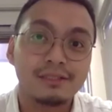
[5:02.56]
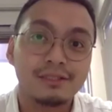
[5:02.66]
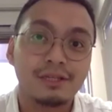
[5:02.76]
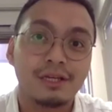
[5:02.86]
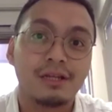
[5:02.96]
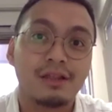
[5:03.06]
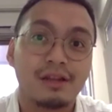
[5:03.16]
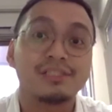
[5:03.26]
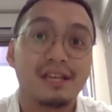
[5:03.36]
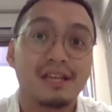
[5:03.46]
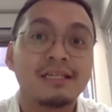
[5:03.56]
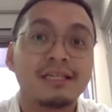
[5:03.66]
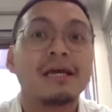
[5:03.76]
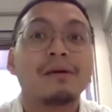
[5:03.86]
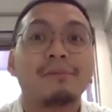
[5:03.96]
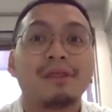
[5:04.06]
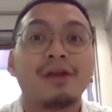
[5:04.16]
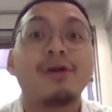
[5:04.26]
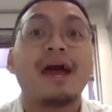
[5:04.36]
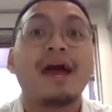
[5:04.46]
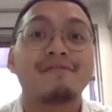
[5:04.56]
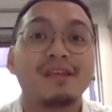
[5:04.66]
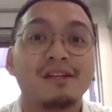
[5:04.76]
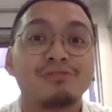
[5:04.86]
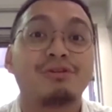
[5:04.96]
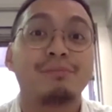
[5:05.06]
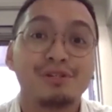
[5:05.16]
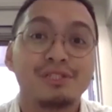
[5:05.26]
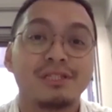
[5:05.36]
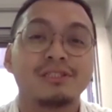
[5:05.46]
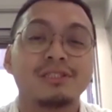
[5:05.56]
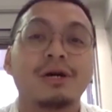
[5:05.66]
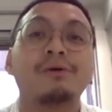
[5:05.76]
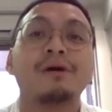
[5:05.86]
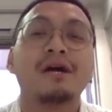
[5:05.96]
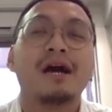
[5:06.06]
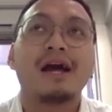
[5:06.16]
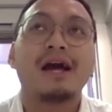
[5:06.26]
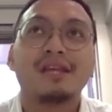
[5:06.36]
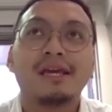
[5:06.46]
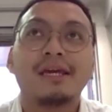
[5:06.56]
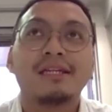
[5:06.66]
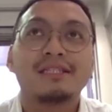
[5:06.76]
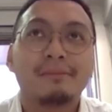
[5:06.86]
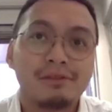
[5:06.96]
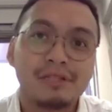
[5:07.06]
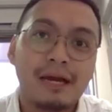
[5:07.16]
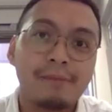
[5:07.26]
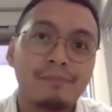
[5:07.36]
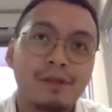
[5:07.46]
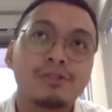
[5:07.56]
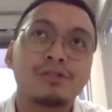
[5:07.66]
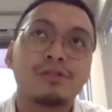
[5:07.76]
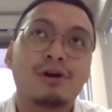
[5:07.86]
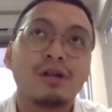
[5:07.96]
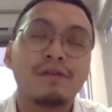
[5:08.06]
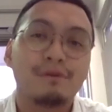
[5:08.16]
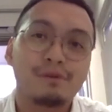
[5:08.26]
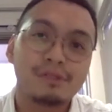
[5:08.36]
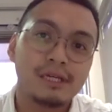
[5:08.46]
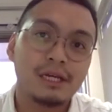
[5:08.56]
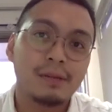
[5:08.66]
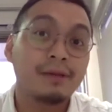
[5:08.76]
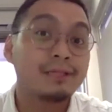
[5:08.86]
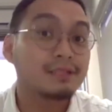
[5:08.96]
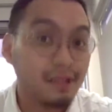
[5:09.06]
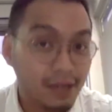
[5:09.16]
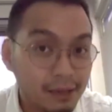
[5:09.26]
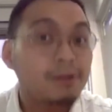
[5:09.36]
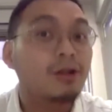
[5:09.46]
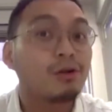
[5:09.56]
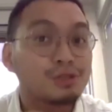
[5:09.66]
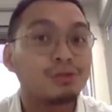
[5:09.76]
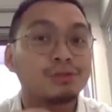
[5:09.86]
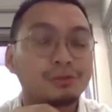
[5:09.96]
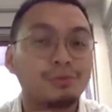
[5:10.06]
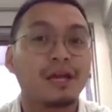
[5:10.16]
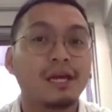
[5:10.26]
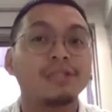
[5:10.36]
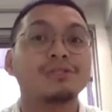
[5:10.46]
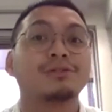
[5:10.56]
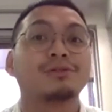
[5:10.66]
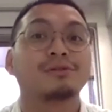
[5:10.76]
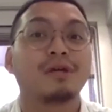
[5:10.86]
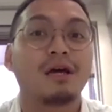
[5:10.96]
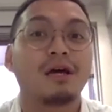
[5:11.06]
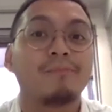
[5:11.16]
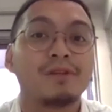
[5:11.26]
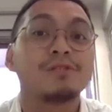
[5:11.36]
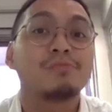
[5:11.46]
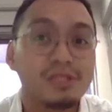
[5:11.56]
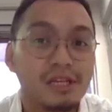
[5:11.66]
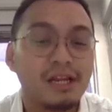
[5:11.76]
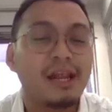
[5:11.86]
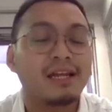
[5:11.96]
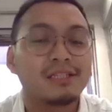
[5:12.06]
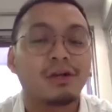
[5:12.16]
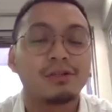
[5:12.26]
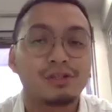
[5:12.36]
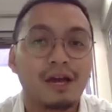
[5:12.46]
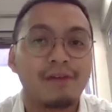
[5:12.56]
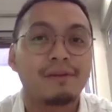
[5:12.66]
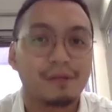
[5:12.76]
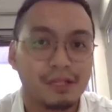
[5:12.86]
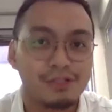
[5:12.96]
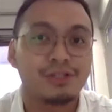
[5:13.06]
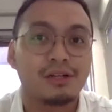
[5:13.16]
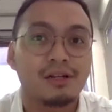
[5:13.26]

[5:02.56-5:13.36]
in their cities, but they don't have the distribution. So I think it's about time not only focusing in the big city, but also spreading into the small city that is also have the potential.